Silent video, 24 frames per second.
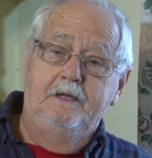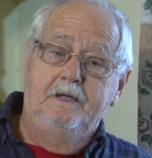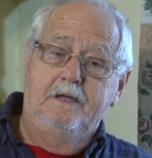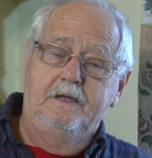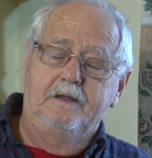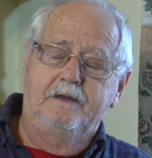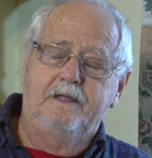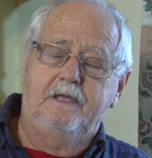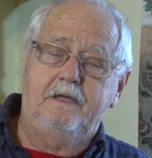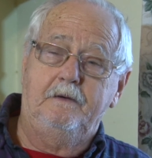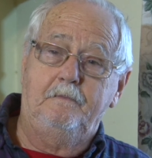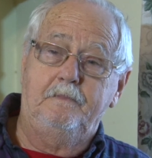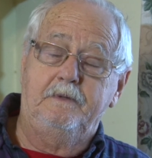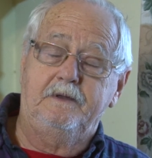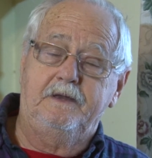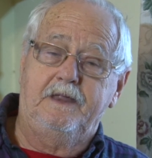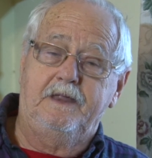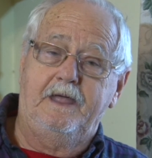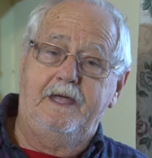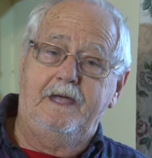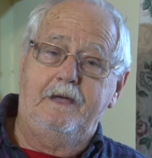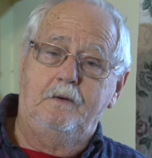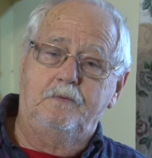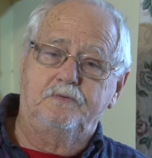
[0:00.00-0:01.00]
and him and
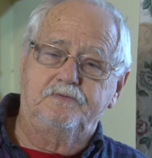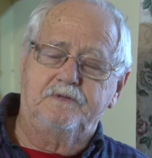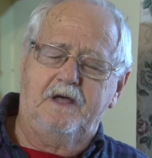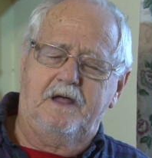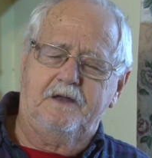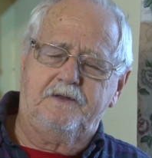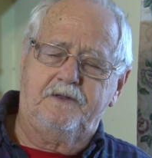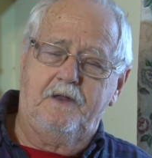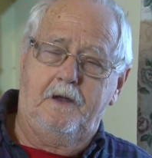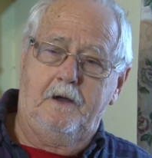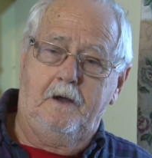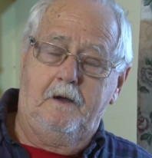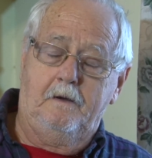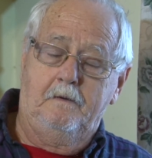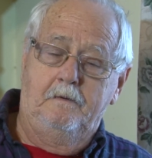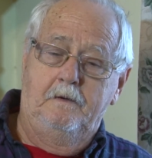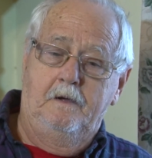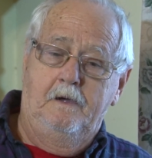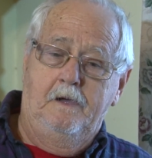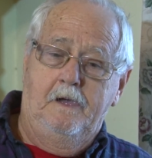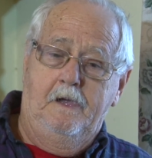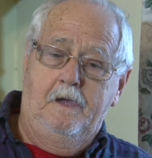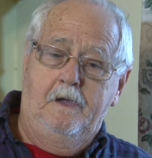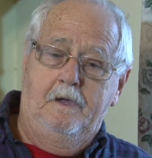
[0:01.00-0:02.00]
Dad was out there
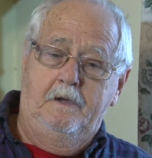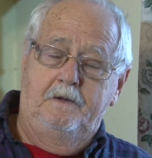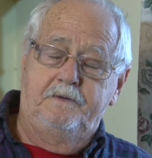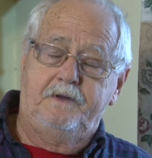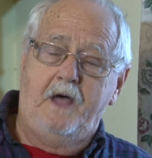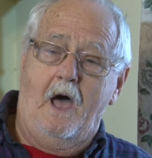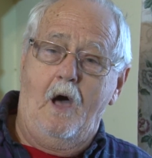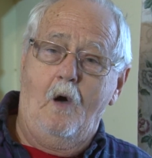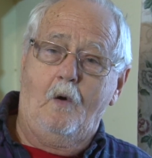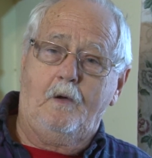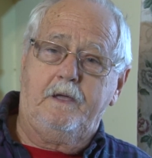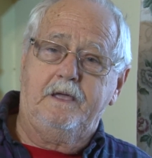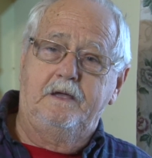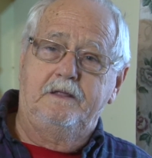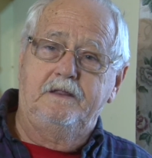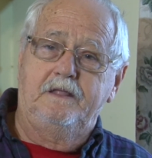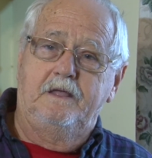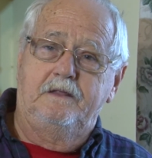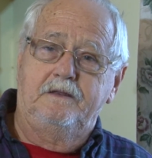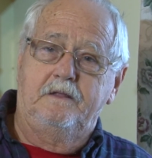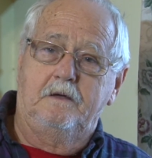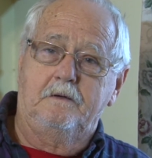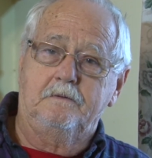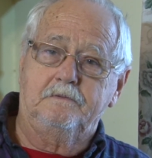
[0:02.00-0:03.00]
talking,
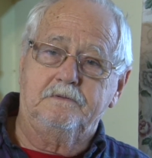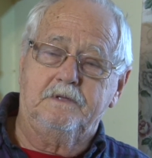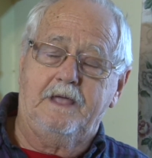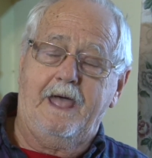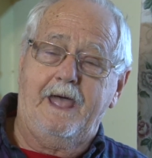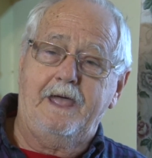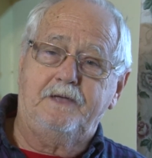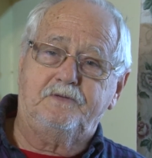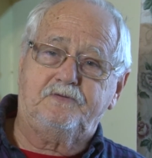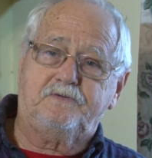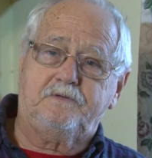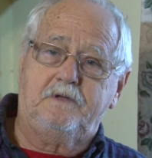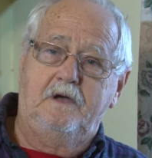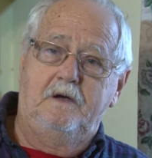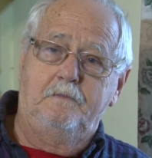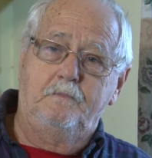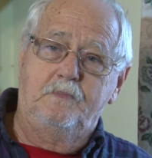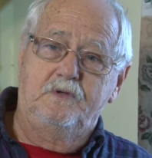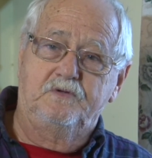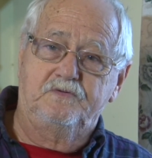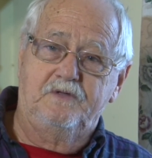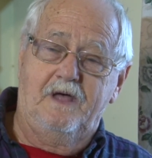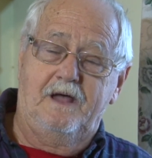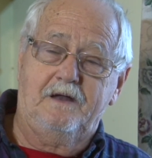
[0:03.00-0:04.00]
and the gas
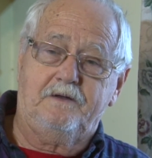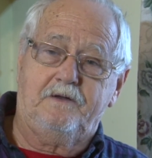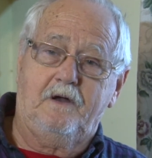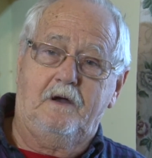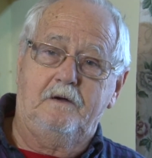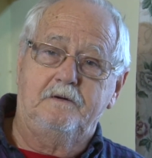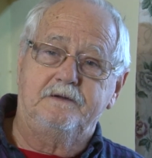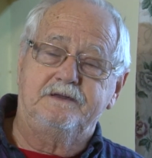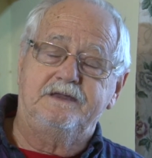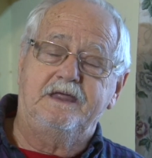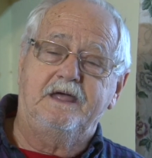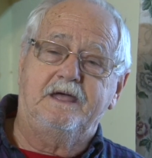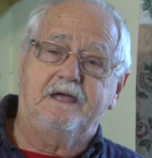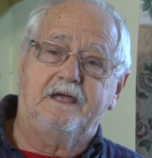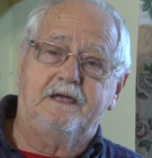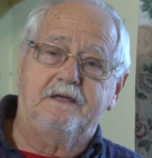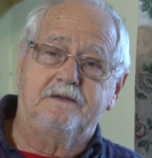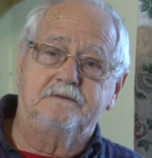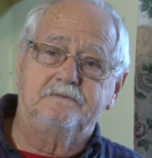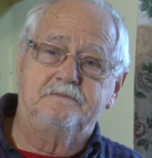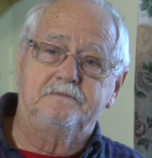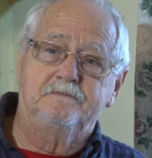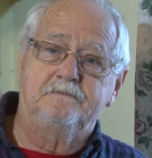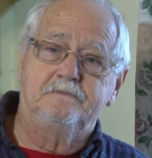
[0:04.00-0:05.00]
company was out there
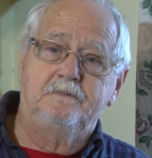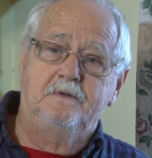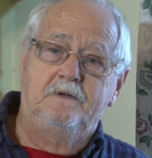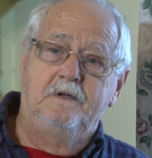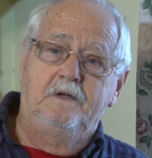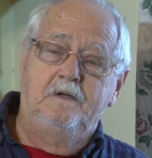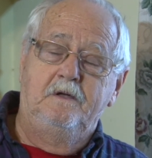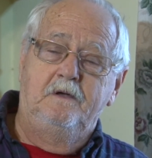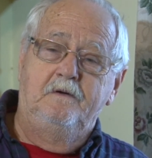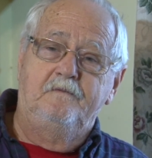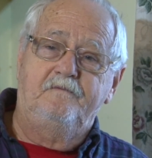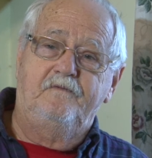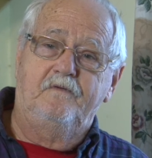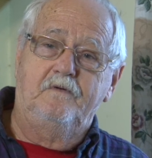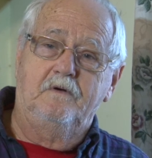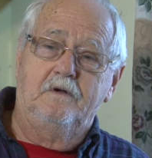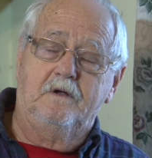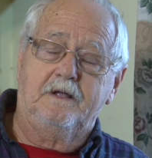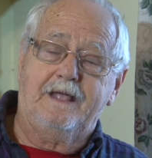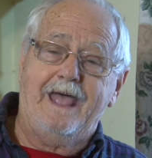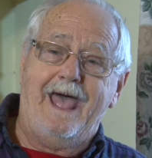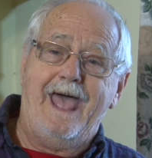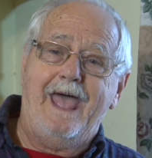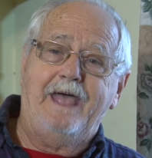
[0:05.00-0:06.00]
digging for a
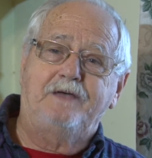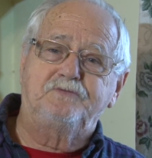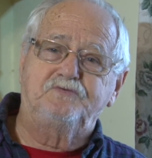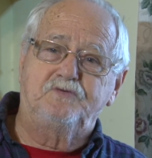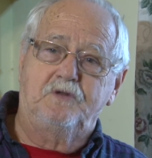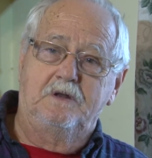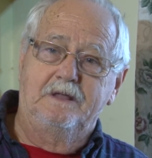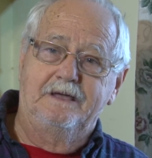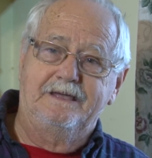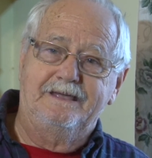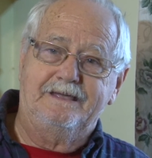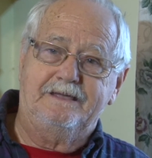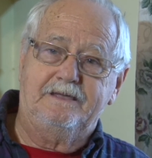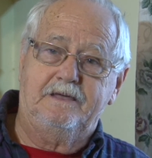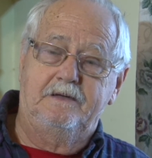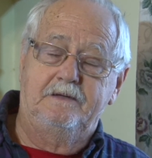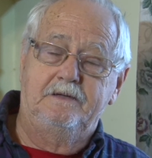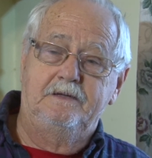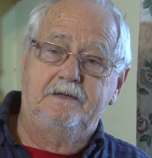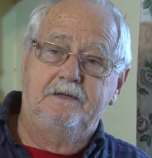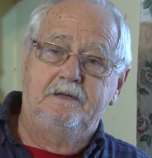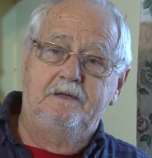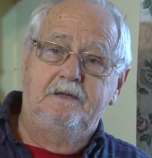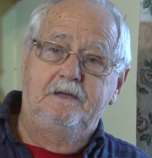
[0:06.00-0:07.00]
gas leak,
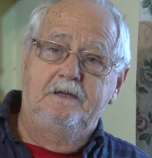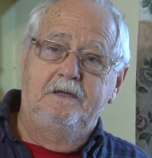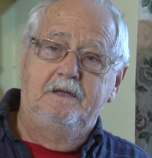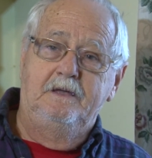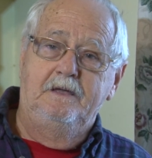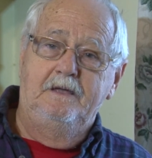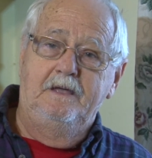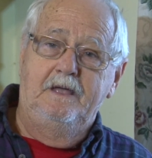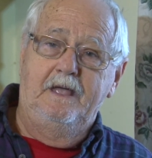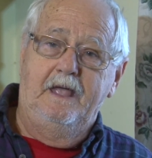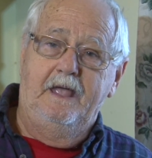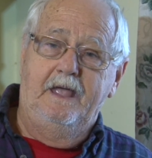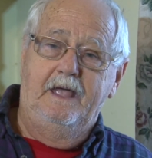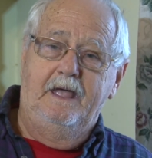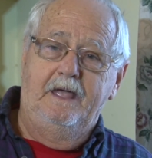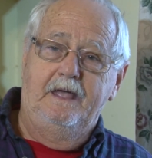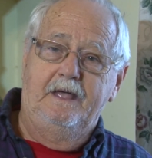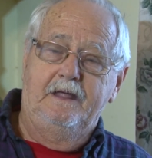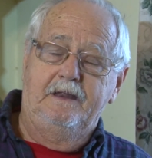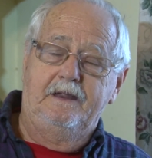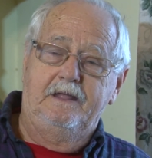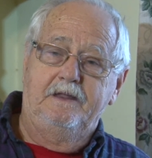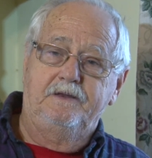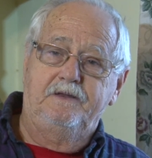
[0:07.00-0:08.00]

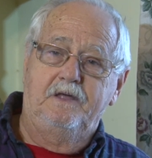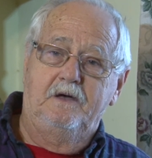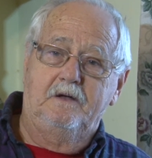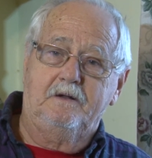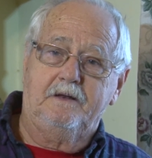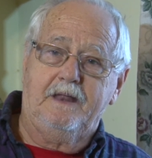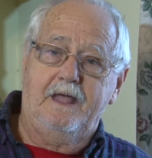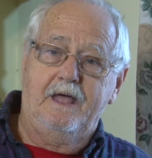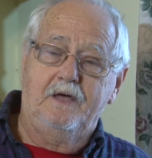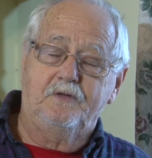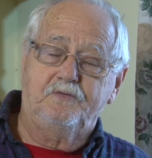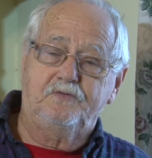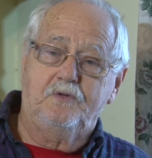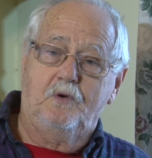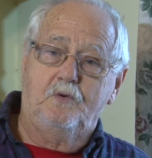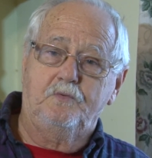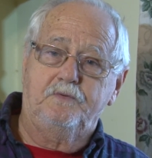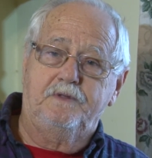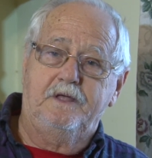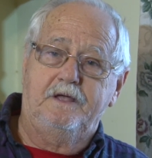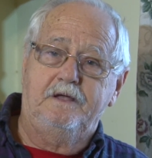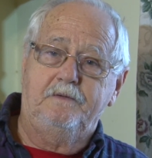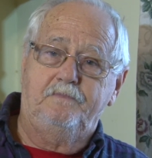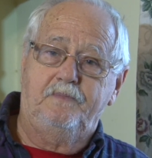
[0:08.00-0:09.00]
and it dug down so
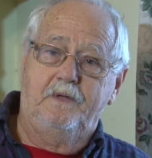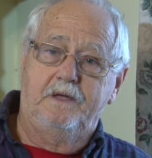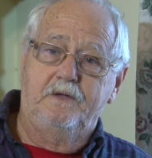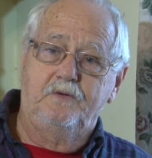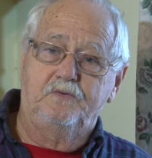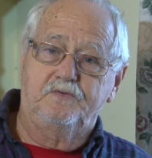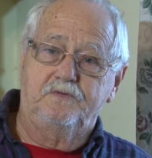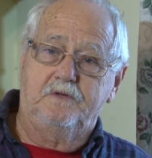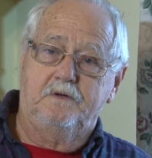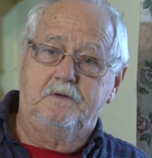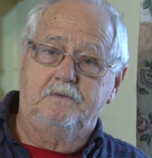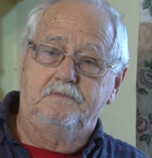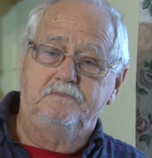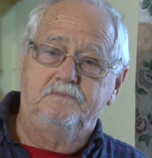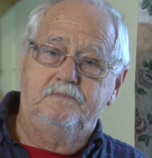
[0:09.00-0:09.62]
deep there was a,